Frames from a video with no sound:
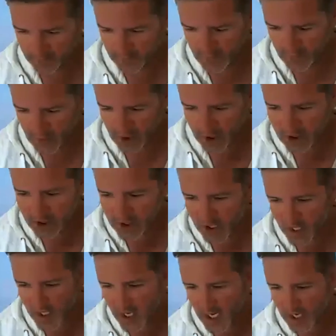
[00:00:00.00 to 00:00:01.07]
Just
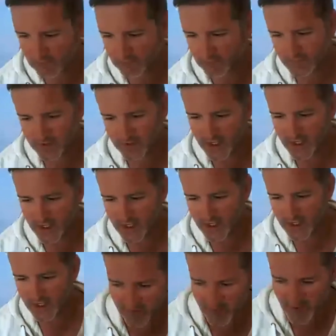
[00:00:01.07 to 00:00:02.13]
starting out, single
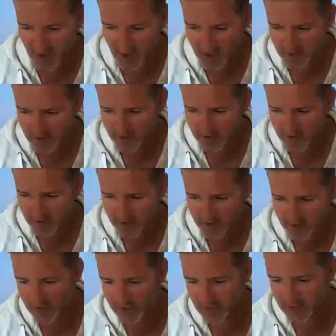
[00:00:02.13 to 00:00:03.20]
piece of advice
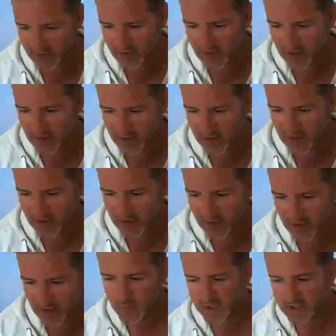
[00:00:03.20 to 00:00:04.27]
is
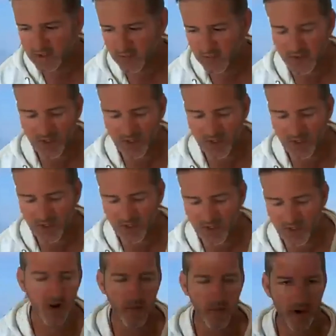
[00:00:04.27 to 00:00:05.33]
pick something you're
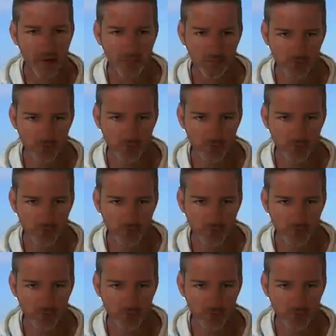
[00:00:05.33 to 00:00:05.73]
passionate about.